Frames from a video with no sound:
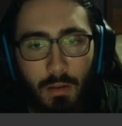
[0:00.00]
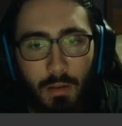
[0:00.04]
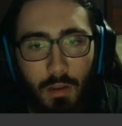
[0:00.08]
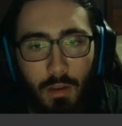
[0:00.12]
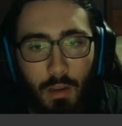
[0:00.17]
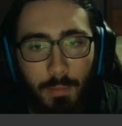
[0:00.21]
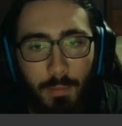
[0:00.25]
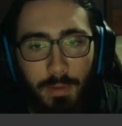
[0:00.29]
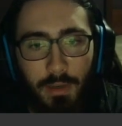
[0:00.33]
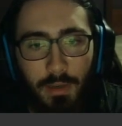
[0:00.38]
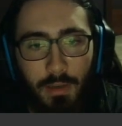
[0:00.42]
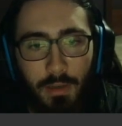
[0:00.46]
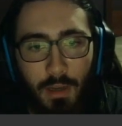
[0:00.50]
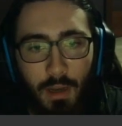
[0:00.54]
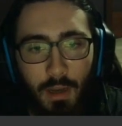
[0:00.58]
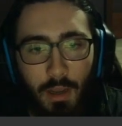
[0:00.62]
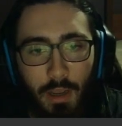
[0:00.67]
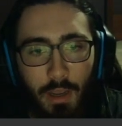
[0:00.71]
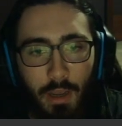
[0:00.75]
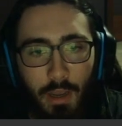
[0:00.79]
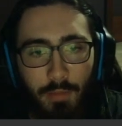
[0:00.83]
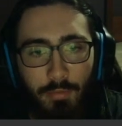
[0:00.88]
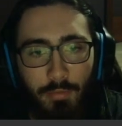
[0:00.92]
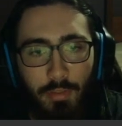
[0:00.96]
I mean, yeah, I
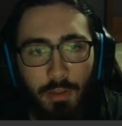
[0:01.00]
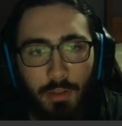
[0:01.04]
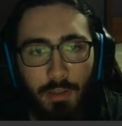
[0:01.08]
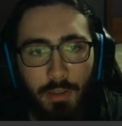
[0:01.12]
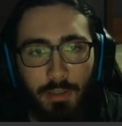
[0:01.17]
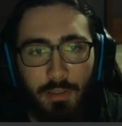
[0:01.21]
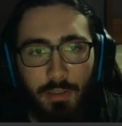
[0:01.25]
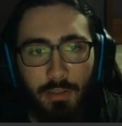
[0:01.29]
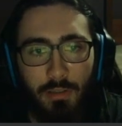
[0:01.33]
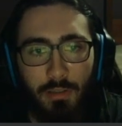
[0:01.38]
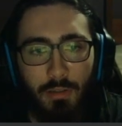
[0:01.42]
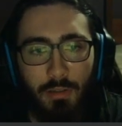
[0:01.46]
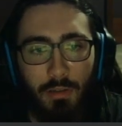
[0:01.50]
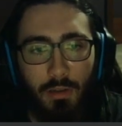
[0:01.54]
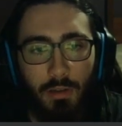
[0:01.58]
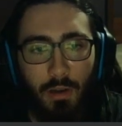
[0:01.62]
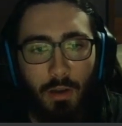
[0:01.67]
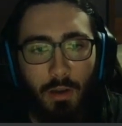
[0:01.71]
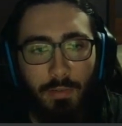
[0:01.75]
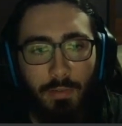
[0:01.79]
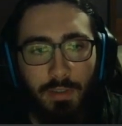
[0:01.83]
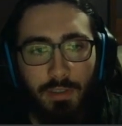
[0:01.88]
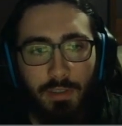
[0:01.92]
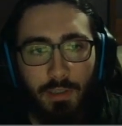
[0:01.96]
have this, and
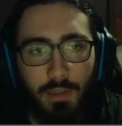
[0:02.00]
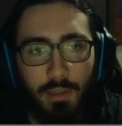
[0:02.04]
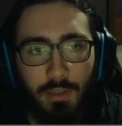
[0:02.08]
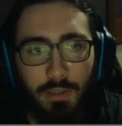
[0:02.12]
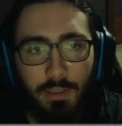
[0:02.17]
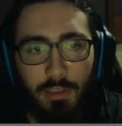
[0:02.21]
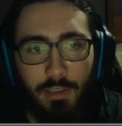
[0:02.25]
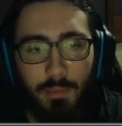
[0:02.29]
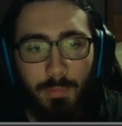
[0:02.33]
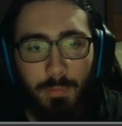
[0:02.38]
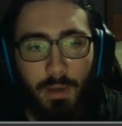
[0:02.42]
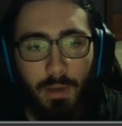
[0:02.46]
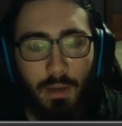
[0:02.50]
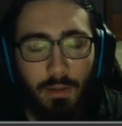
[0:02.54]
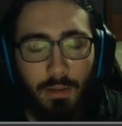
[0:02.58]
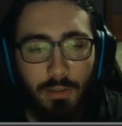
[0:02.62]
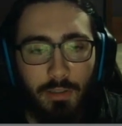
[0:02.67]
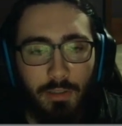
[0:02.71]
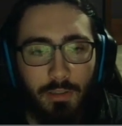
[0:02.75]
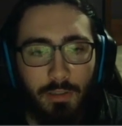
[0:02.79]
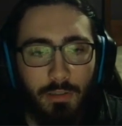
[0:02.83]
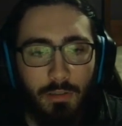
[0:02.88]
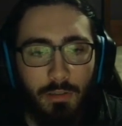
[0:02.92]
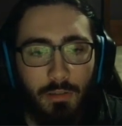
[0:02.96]
obviously that is
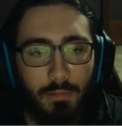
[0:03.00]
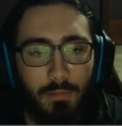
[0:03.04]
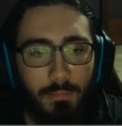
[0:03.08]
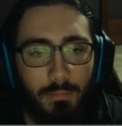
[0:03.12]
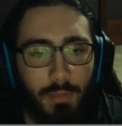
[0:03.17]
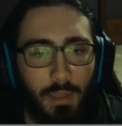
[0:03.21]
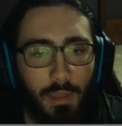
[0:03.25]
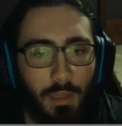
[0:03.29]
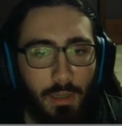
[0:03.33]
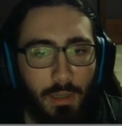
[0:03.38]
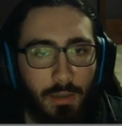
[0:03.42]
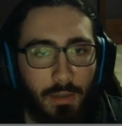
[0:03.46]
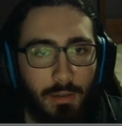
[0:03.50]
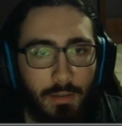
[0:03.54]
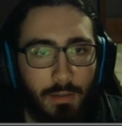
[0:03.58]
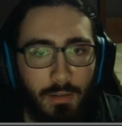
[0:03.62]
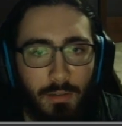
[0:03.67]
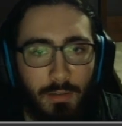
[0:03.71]
specs, but like,